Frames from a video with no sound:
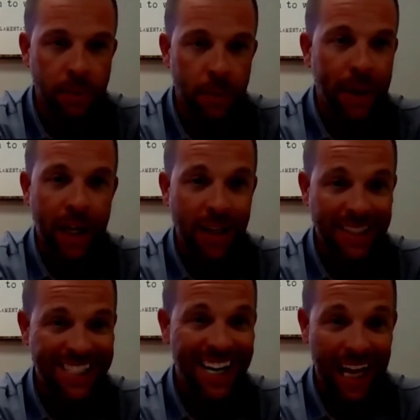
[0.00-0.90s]
depending on
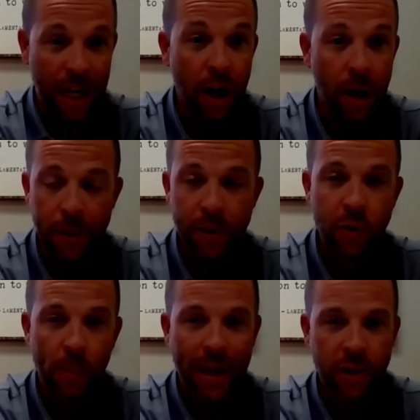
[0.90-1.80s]
setting that up, you just
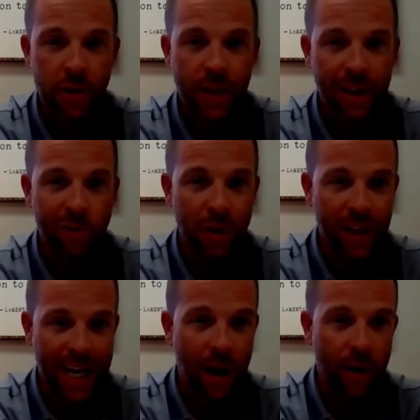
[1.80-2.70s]
want to make sure that it's with a
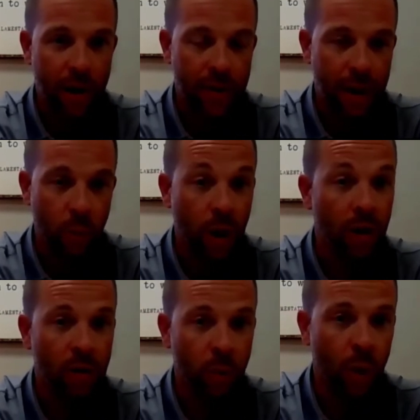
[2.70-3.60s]
carrier that
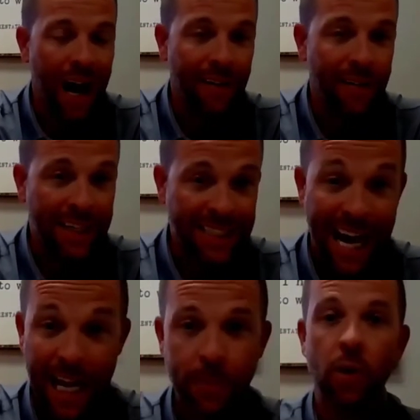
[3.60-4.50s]
will have that
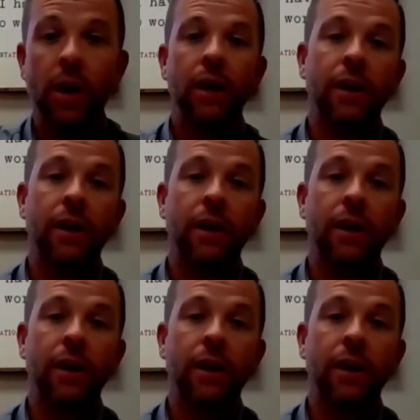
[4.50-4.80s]
assignable.